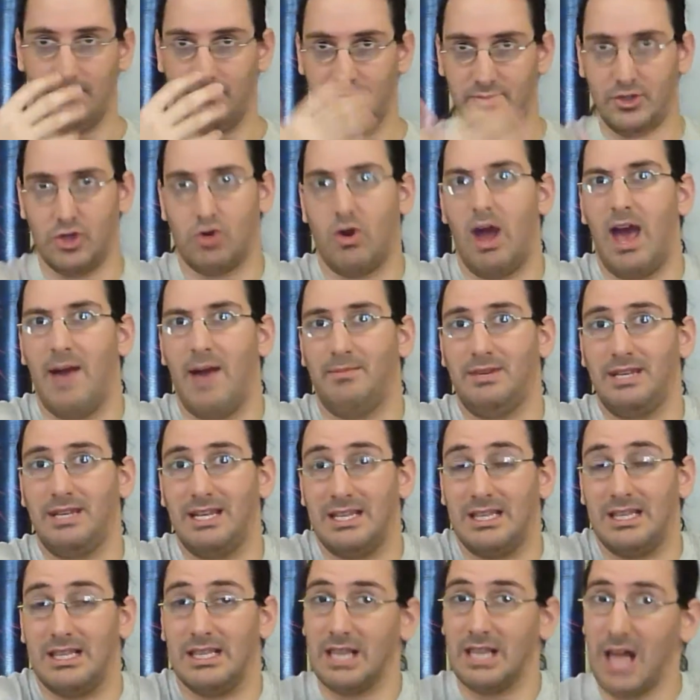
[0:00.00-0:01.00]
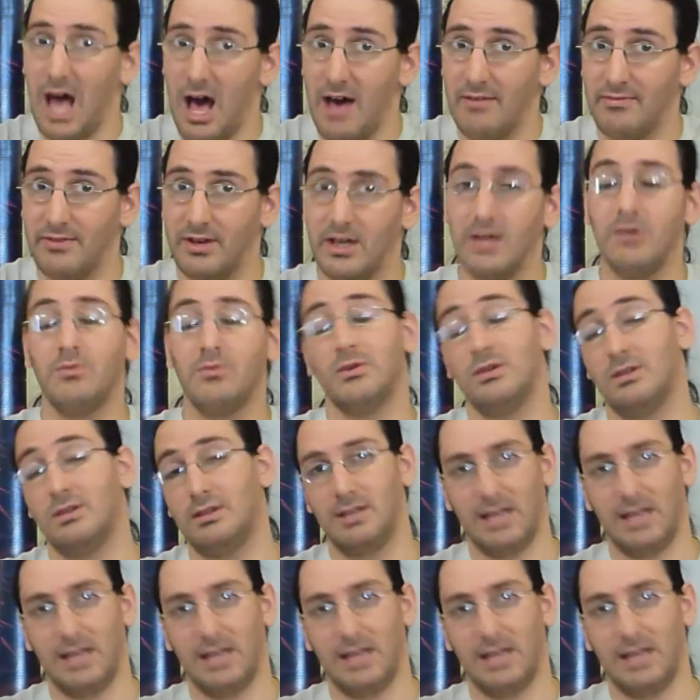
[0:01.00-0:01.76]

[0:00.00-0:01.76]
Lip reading: trapped in lava would